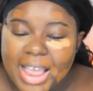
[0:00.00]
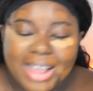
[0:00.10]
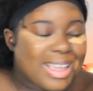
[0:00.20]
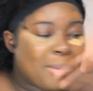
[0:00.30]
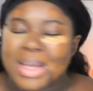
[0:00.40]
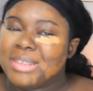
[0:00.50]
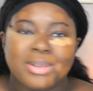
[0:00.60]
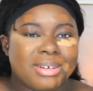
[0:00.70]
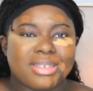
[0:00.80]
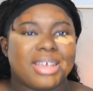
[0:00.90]
Yeah, back to what
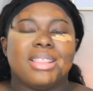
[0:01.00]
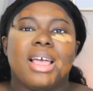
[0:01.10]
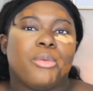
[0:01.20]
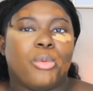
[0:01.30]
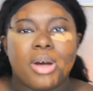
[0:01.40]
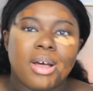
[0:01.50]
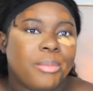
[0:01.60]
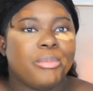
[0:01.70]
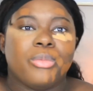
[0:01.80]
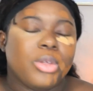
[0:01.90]
I was saying, like,
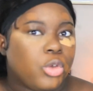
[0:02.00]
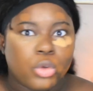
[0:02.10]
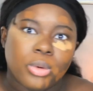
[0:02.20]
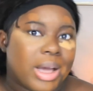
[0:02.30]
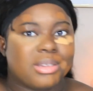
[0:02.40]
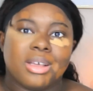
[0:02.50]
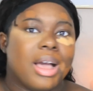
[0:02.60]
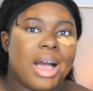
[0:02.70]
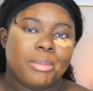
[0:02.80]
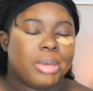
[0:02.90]
what you as a
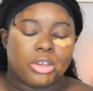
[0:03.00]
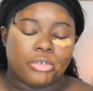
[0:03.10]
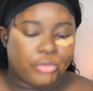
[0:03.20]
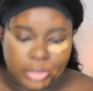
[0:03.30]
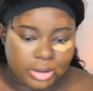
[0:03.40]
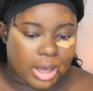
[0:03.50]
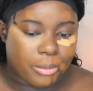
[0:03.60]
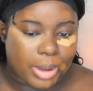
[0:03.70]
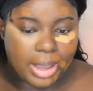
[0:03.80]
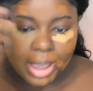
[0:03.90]
guy make you feel that
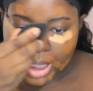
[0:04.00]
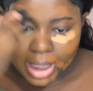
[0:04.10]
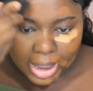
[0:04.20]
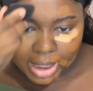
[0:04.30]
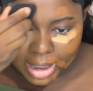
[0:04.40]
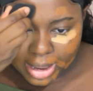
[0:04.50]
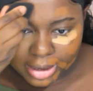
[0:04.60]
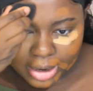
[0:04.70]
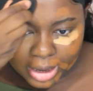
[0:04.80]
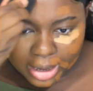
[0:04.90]
way. And
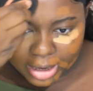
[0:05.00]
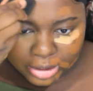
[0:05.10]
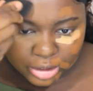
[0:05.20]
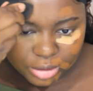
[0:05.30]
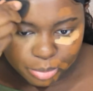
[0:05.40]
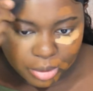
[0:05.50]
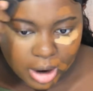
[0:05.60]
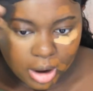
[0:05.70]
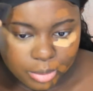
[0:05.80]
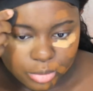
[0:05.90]
it just
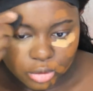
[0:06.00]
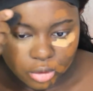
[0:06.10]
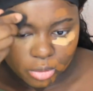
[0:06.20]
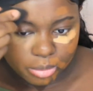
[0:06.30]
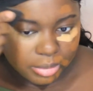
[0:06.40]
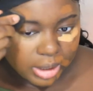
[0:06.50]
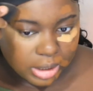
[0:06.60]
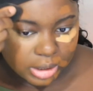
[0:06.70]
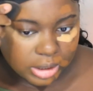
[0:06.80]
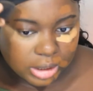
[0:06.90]
brought up so
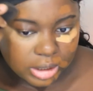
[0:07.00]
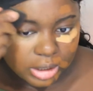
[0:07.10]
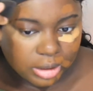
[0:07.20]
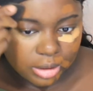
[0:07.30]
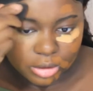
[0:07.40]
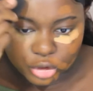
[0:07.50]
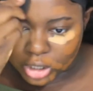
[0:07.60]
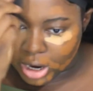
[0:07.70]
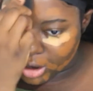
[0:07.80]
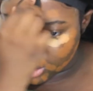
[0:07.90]
many
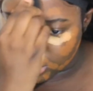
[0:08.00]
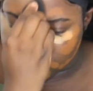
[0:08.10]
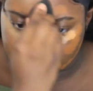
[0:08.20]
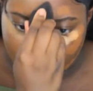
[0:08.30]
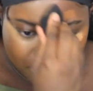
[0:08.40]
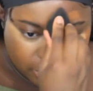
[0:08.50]
childhood traumas